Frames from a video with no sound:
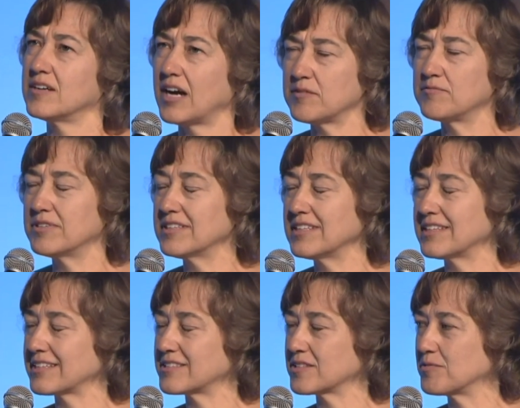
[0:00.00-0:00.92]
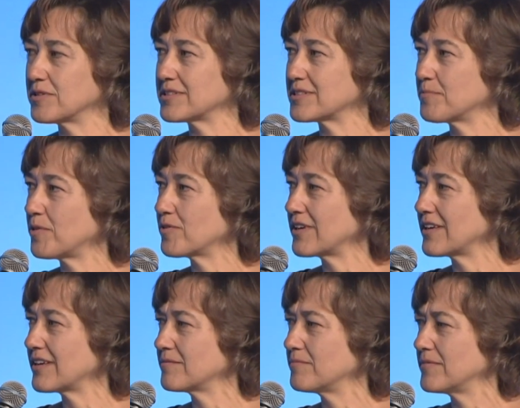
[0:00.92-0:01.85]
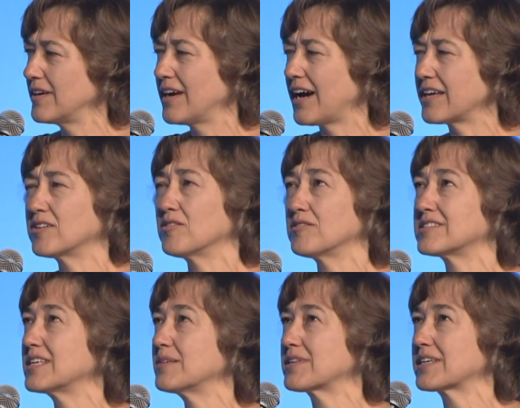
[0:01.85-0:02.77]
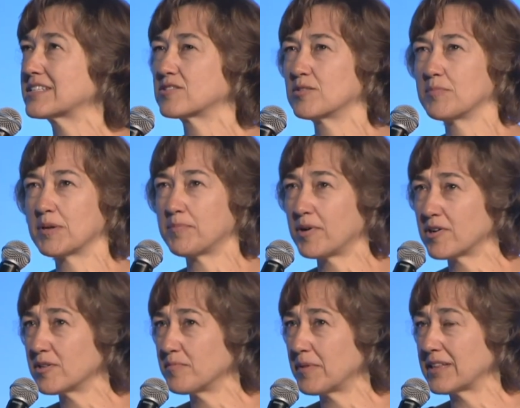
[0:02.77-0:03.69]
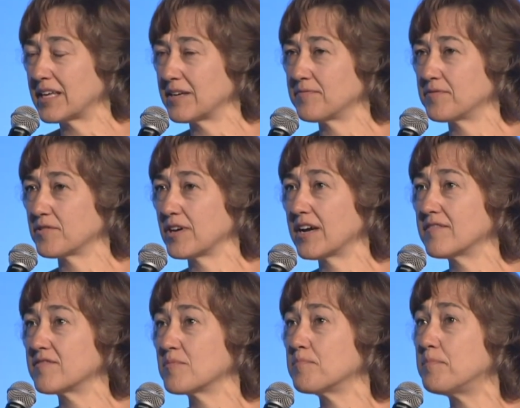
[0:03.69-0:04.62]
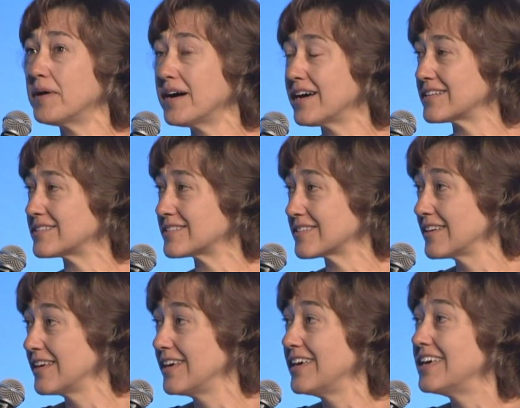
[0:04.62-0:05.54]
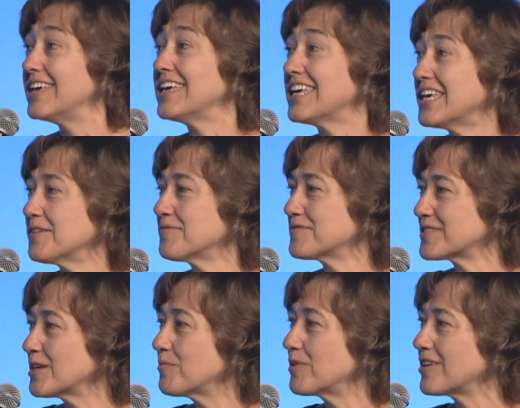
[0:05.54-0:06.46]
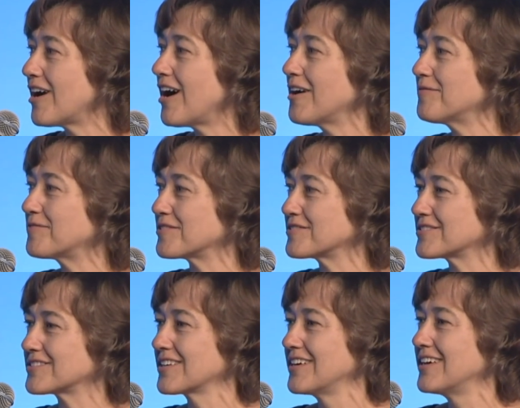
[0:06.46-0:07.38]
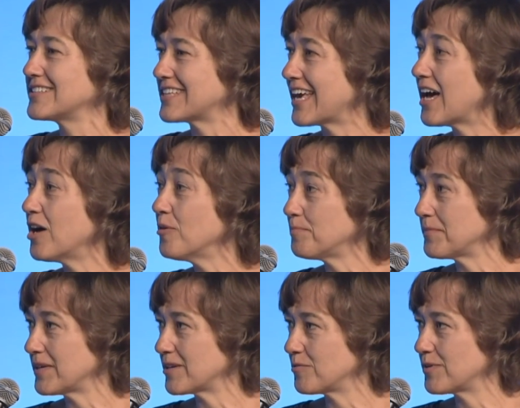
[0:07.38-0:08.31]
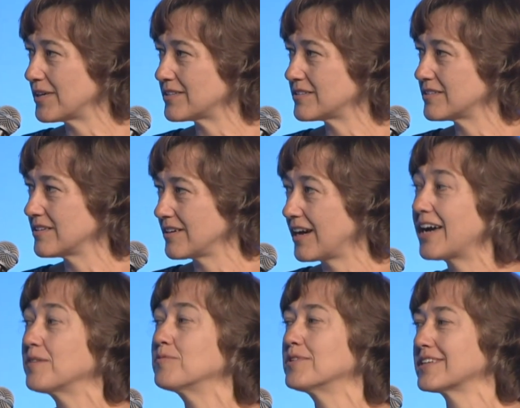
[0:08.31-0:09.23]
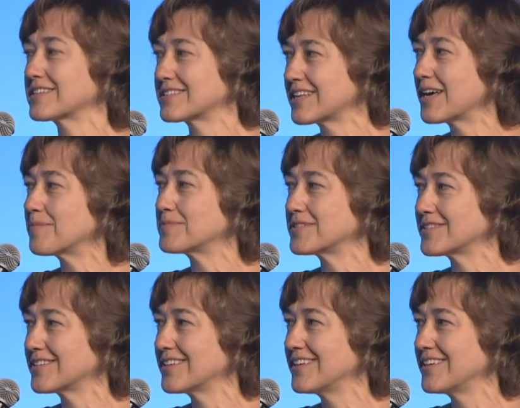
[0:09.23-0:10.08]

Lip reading: I'd really like to quit smoking. I know it seems like it's going to be a part of my life forever, but if someone offers to help me quit, I will accept.